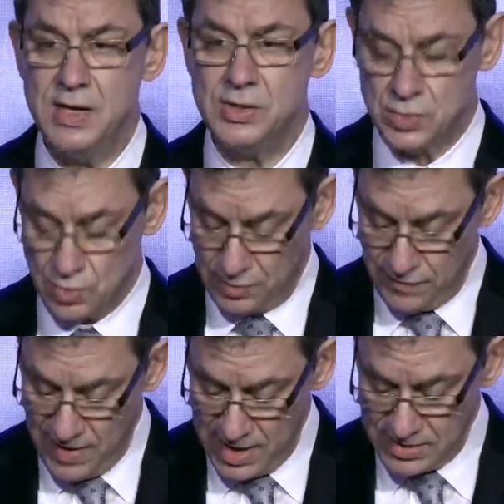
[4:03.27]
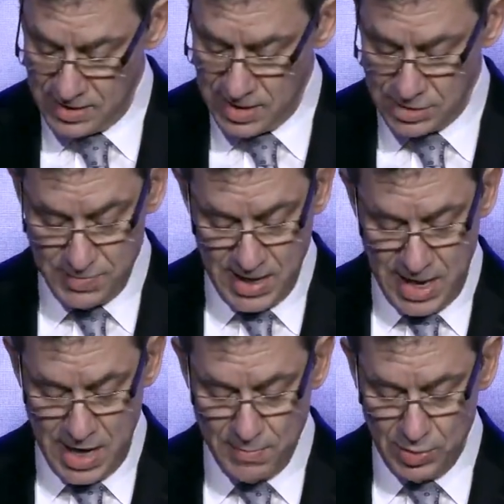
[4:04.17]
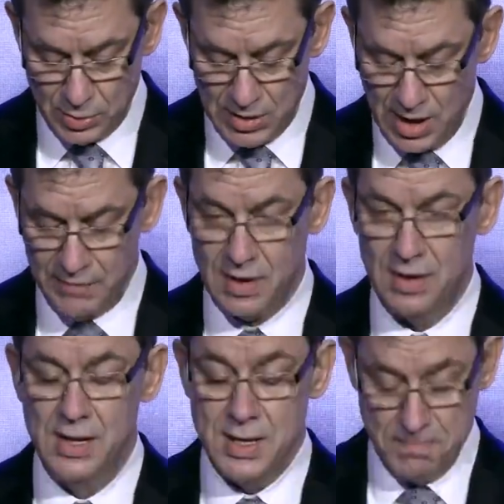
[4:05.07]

ensured Pfizer has been able to deliver